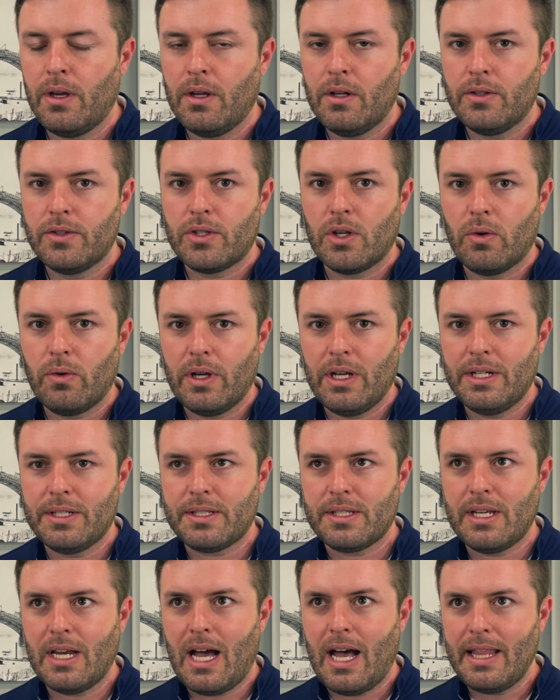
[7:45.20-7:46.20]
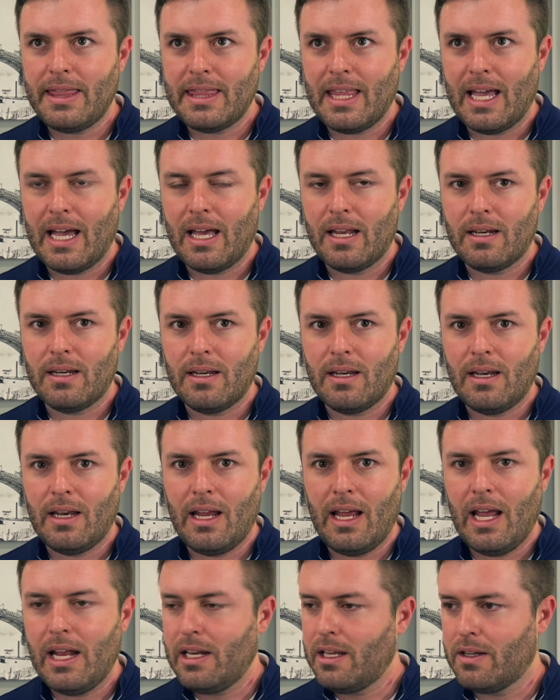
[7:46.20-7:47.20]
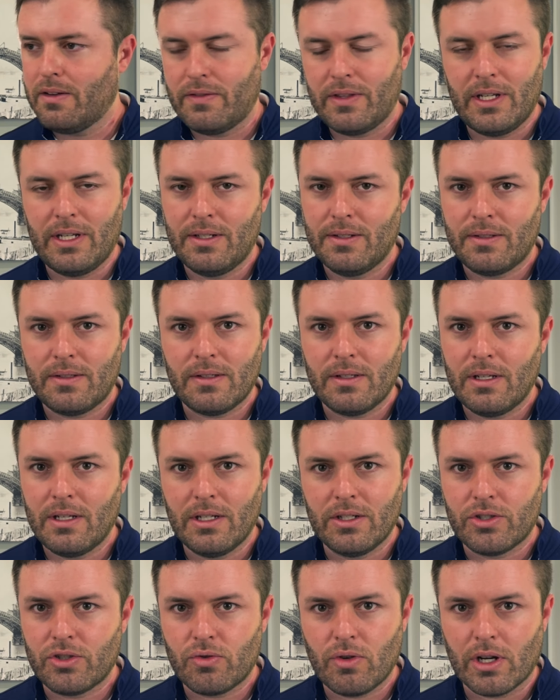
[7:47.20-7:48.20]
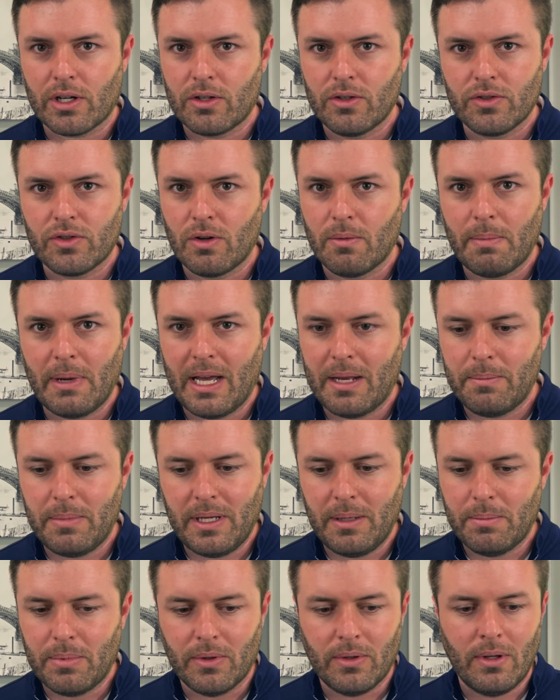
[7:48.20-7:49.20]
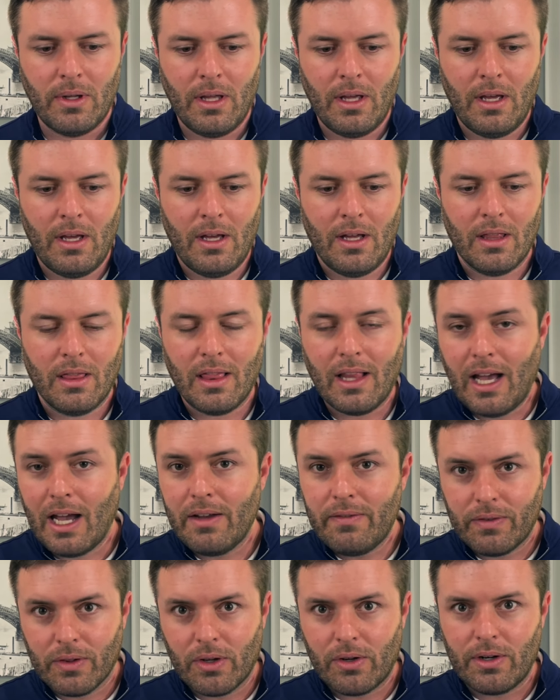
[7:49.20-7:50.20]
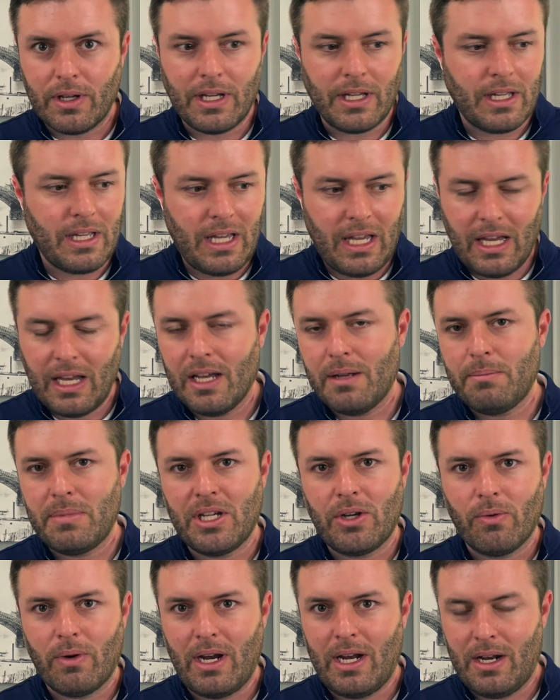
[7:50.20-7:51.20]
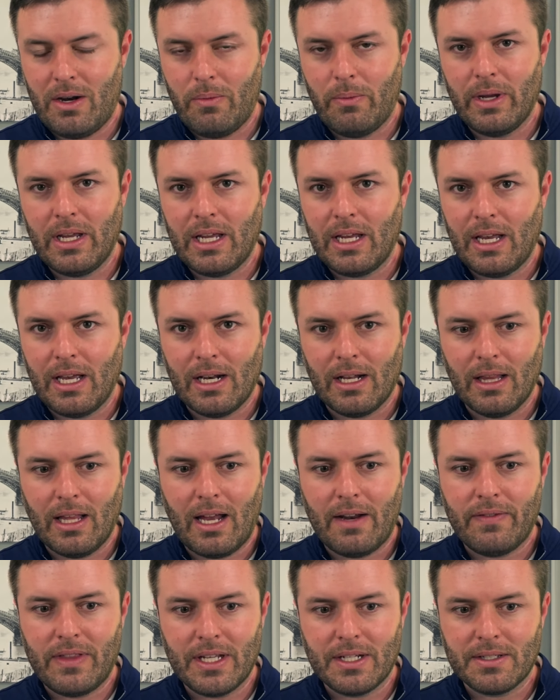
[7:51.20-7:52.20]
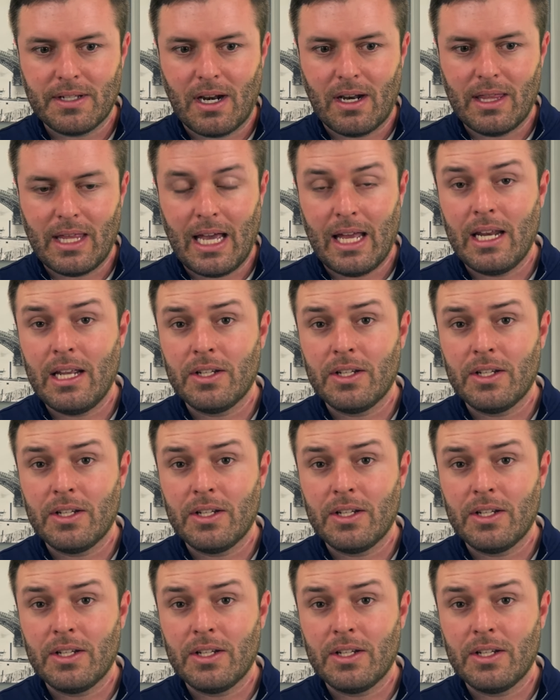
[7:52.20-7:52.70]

So it's not that any of these instructors are bad people. Live learning can be great and we can get a lot of things out of that.